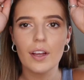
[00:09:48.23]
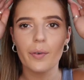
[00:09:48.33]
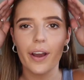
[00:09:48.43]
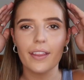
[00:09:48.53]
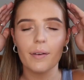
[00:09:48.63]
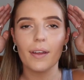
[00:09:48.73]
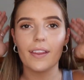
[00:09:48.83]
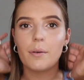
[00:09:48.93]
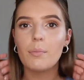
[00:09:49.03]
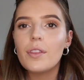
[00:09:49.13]
I'll wear them and
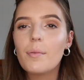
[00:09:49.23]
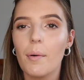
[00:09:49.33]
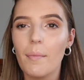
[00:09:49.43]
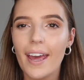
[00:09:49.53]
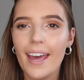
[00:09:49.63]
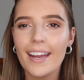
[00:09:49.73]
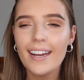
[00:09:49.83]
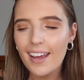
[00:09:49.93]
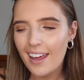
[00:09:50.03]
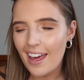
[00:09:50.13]
then put them on my head